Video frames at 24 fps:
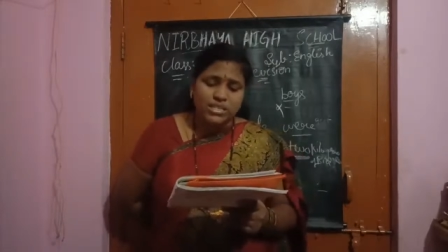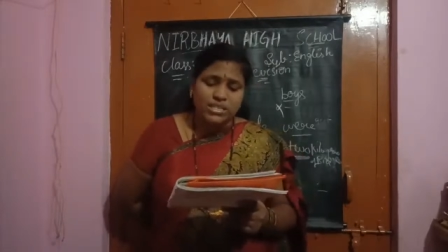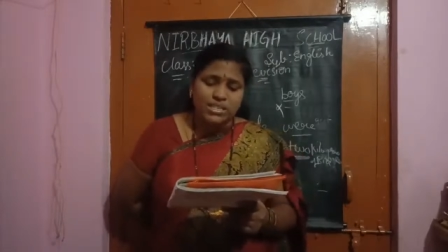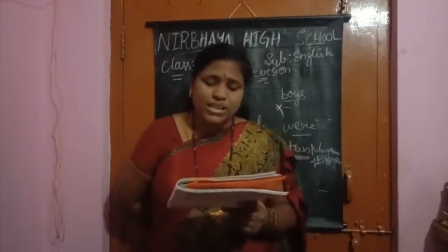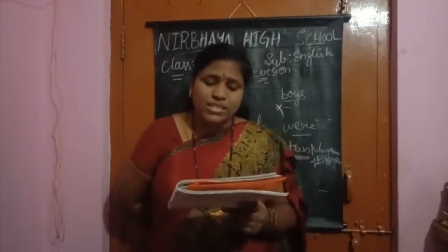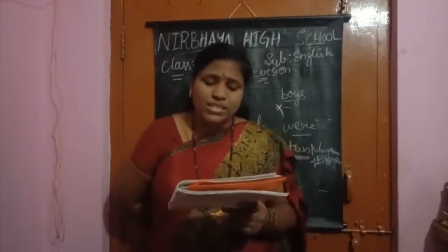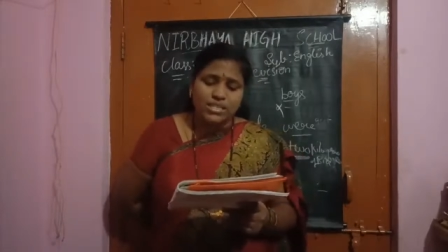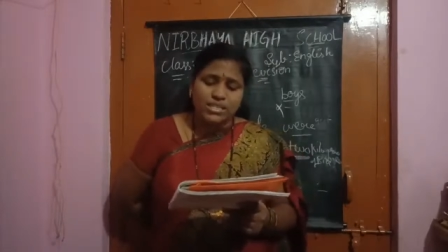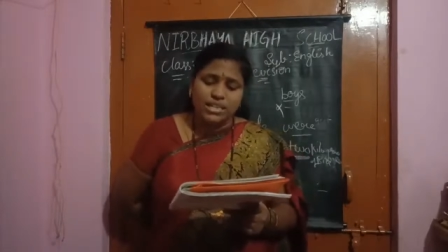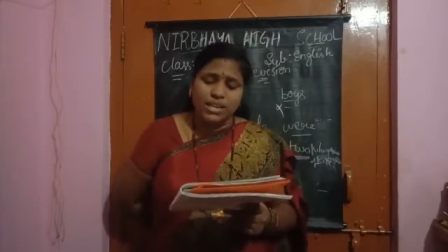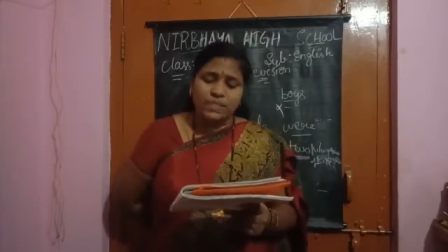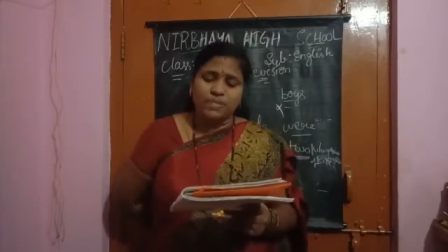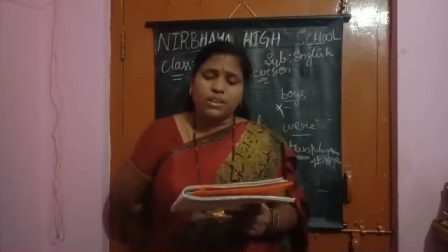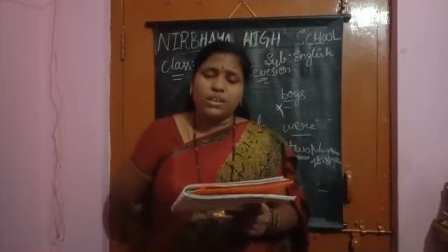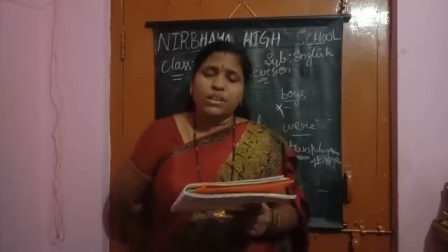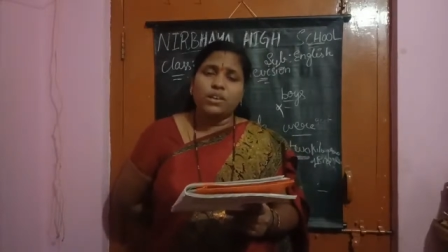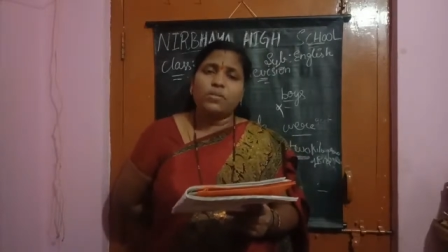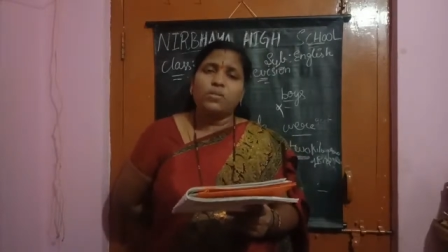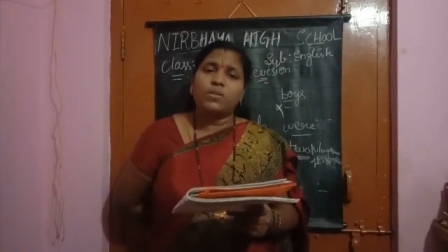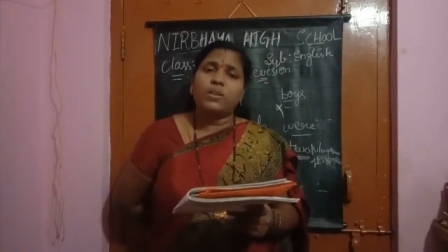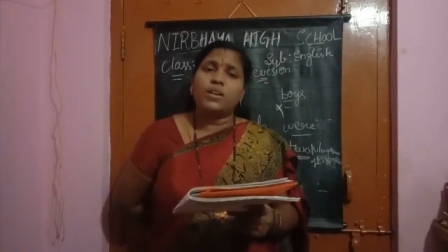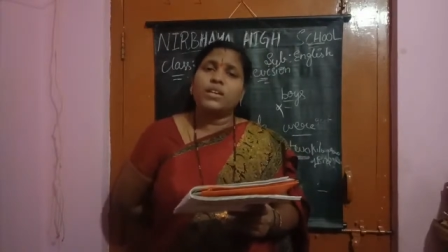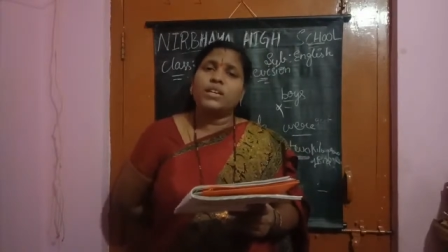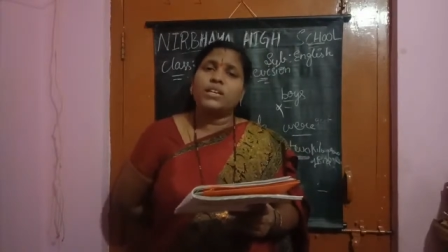and 7
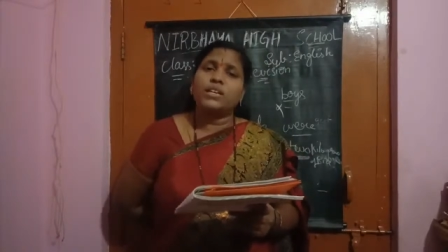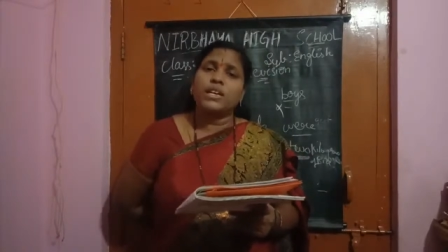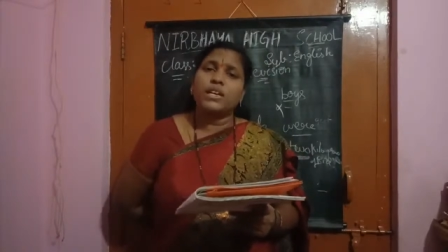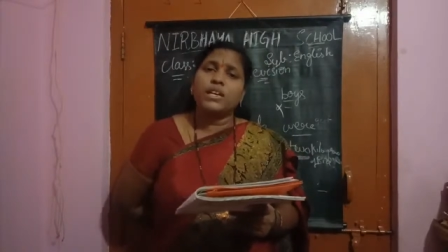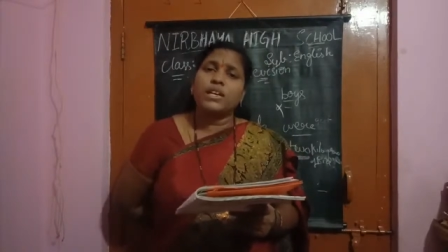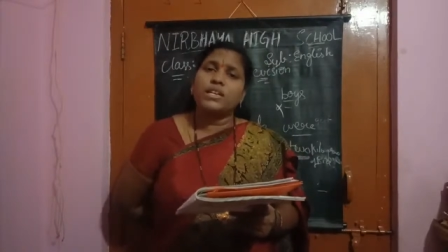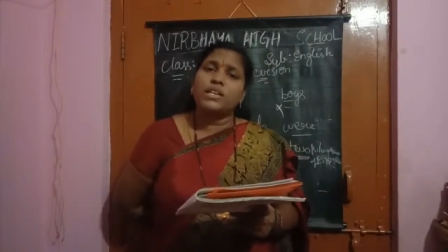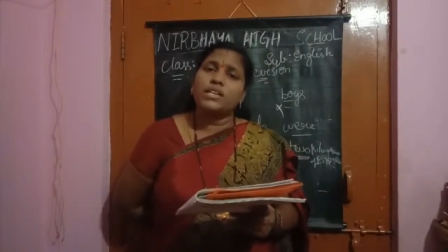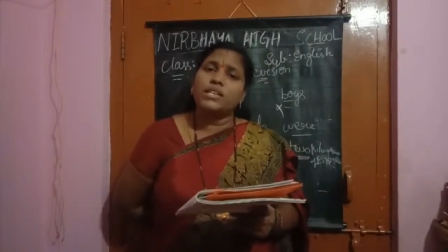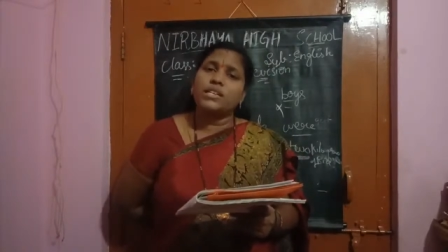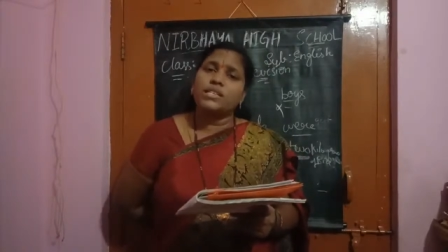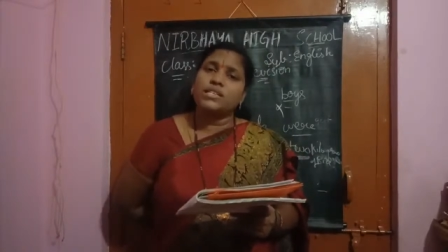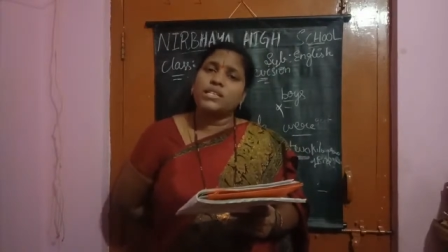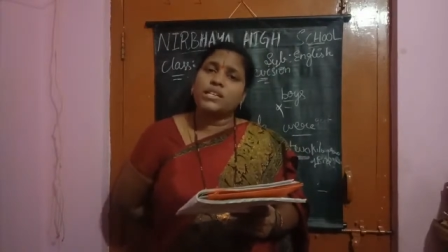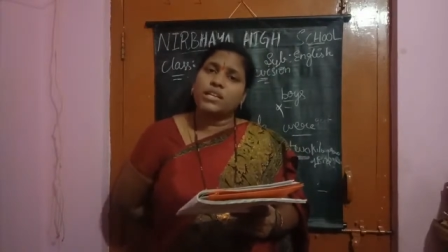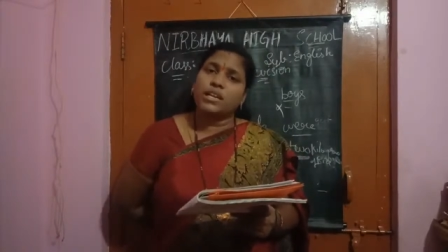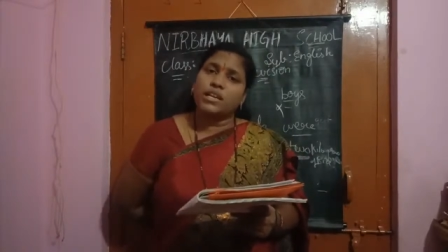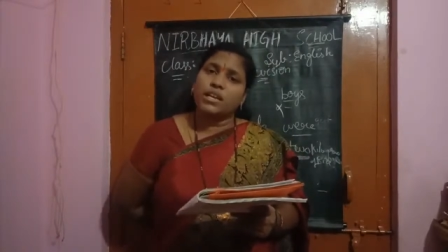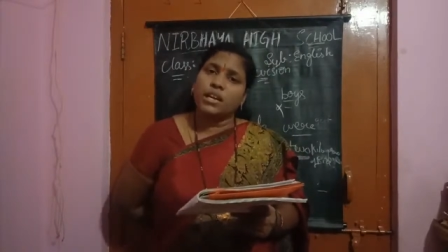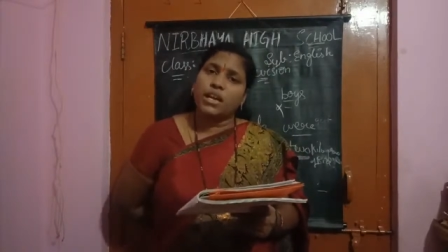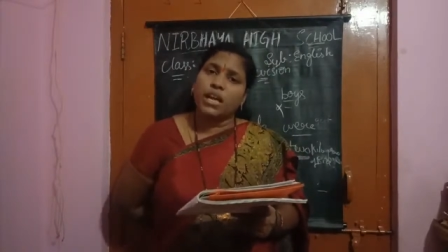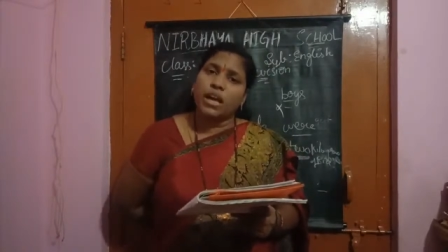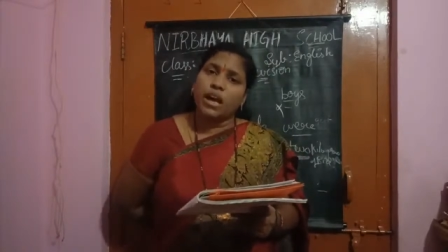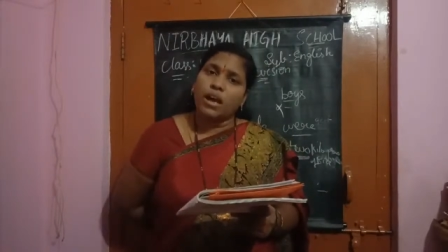union territories in
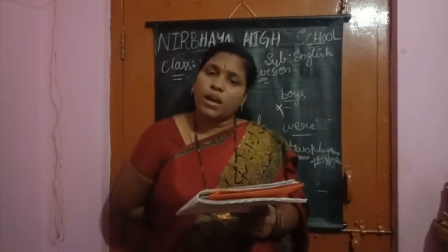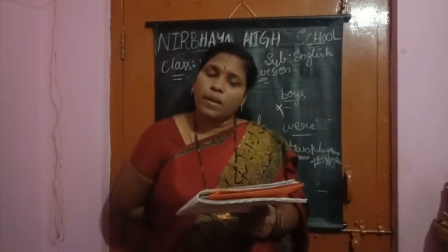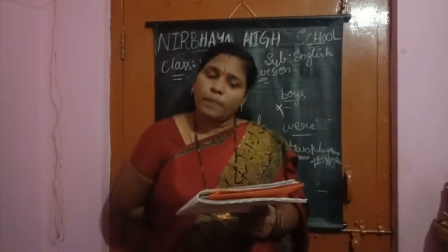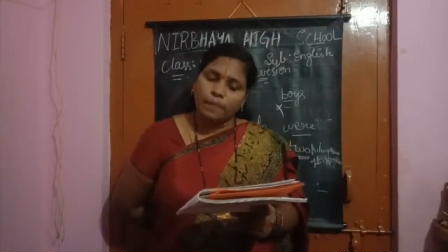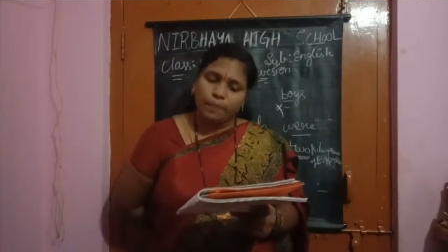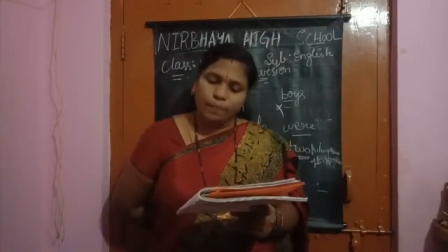India?